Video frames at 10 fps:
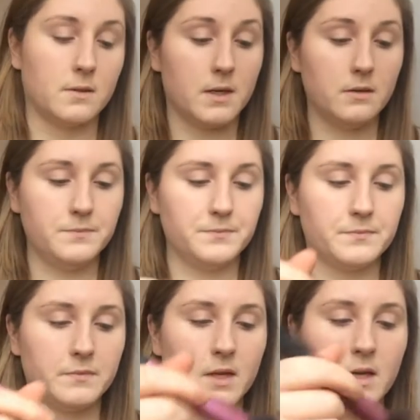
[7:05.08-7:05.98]
as well,
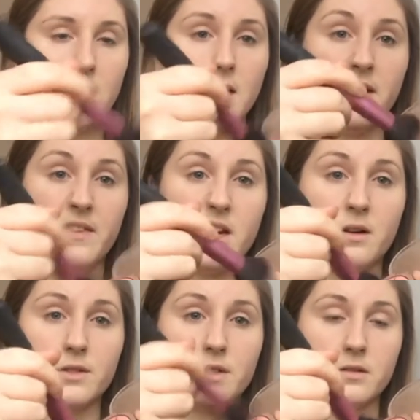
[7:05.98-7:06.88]
and then
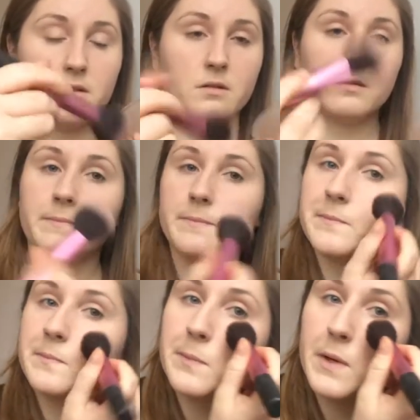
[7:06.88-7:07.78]
I'll just
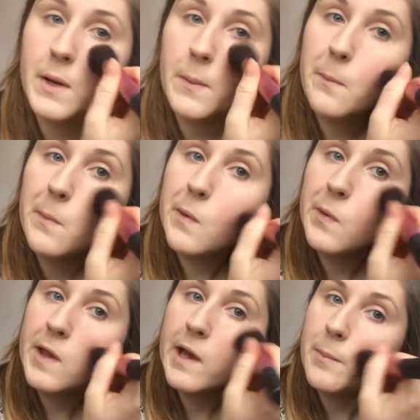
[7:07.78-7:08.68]
put it on
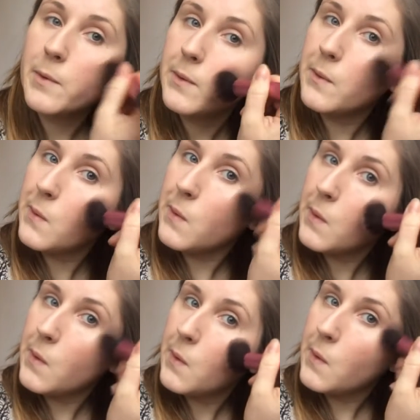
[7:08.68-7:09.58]
the apple
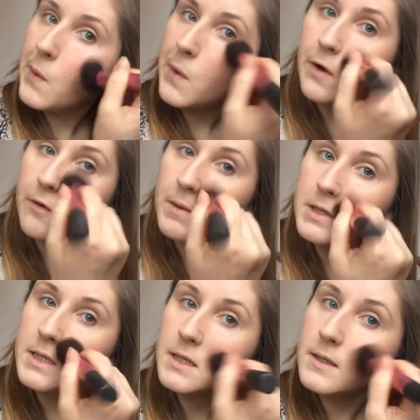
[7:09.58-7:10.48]
of my
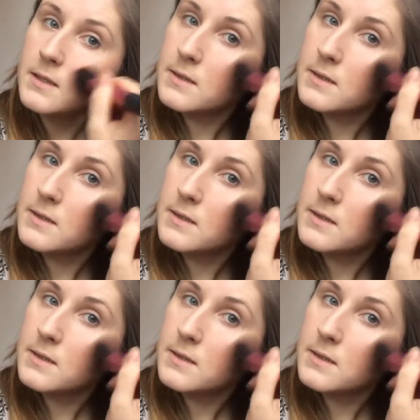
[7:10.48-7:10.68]
cheeks.